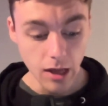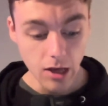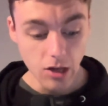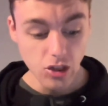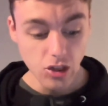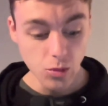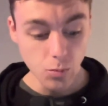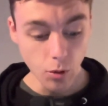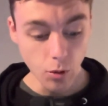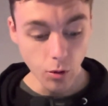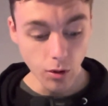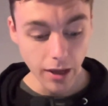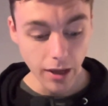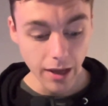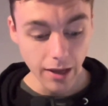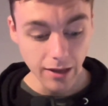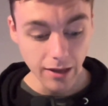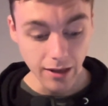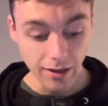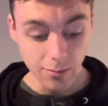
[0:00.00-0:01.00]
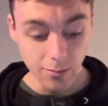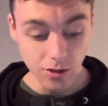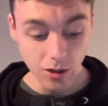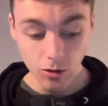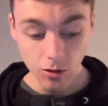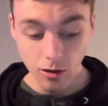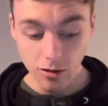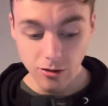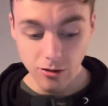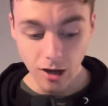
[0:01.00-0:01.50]
Spokane comes
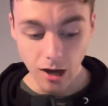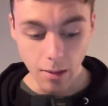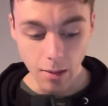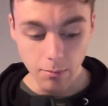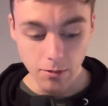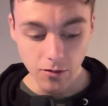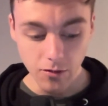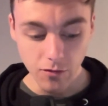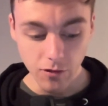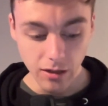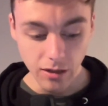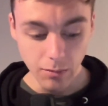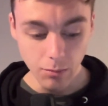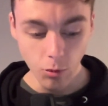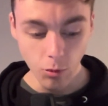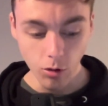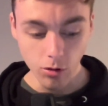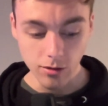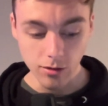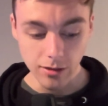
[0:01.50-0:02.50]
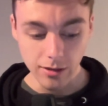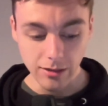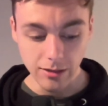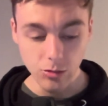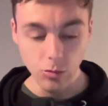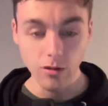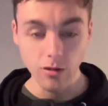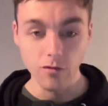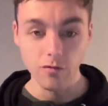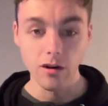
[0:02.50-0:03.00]
out on top, defeating Portland
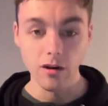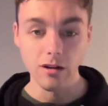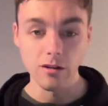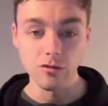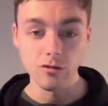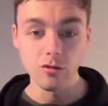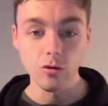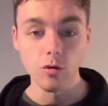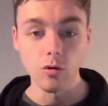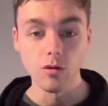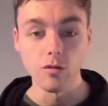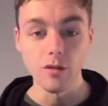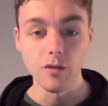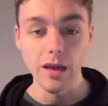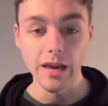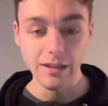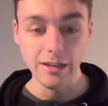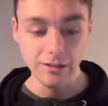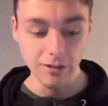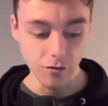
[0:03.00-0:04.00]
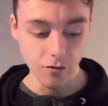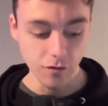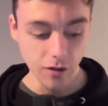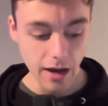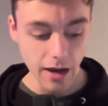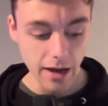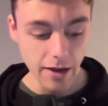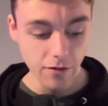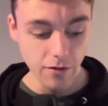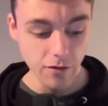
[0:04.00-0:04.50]
with a final score of
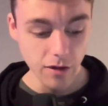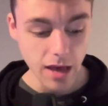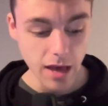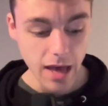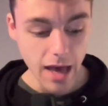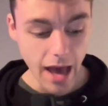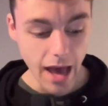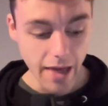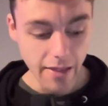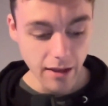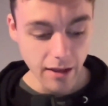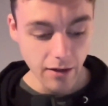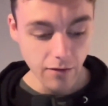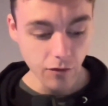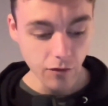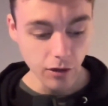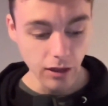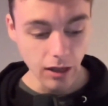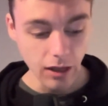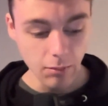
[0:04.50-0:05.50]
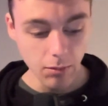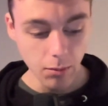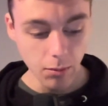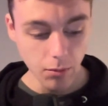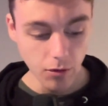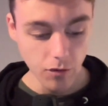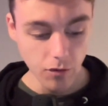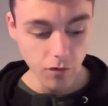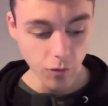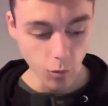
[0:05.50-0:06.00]
8-5. And then for game
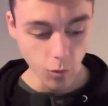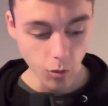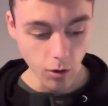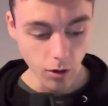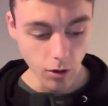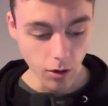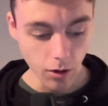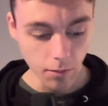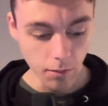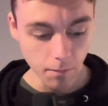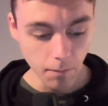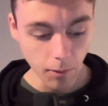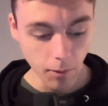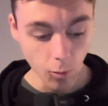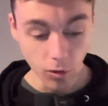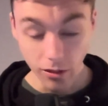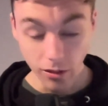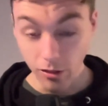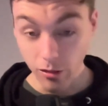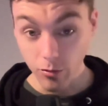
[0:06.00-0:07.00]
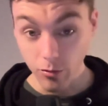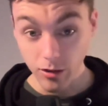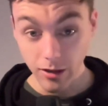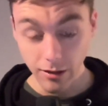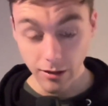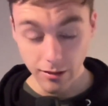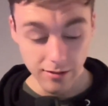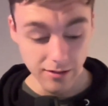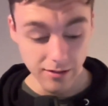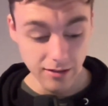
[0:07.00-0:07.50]
number 4, with a
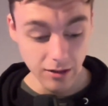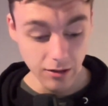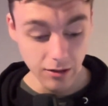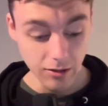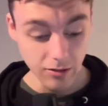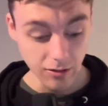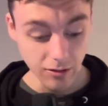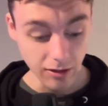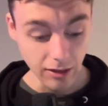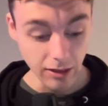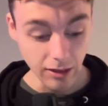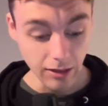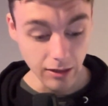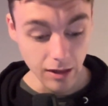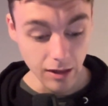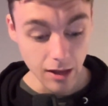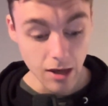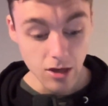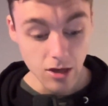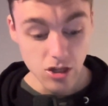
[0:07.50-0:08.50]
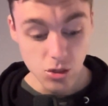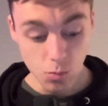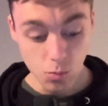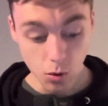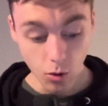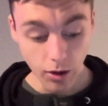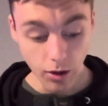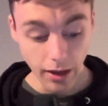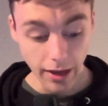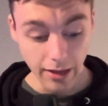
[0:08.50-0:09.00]
3-0 series lead,
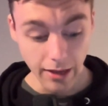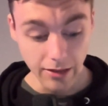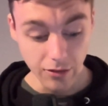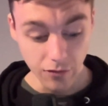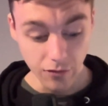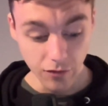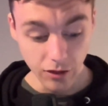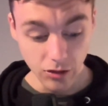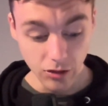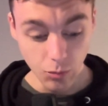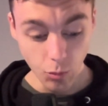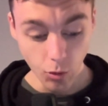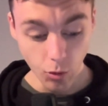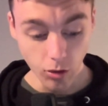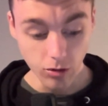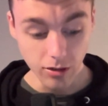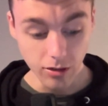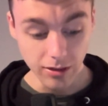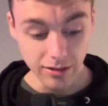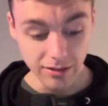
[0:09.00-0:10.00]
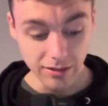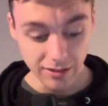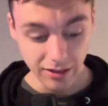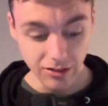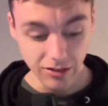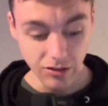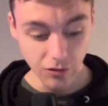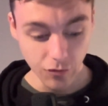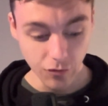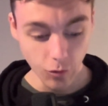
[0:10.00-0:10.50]
Spokane defeats Portland
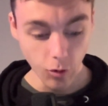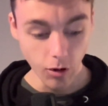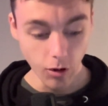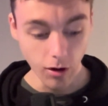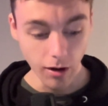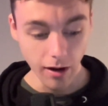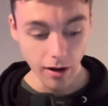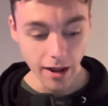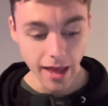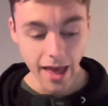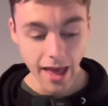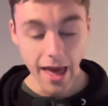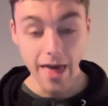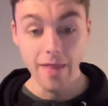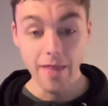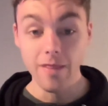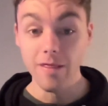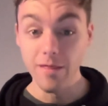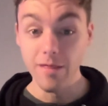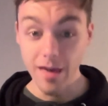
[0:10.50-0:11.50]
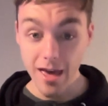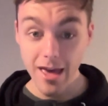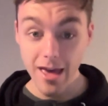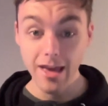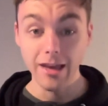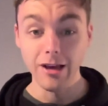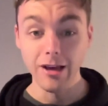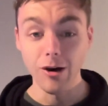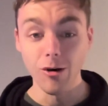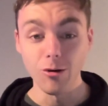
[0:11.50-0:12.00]
6-4, and
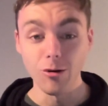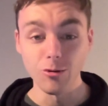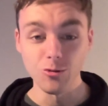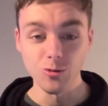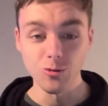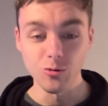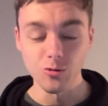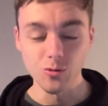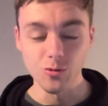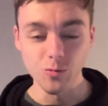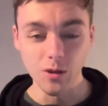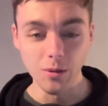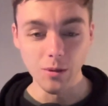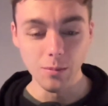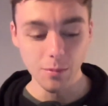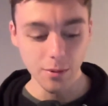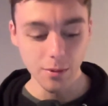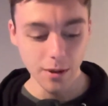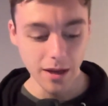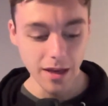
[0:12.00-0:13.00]
they also sweep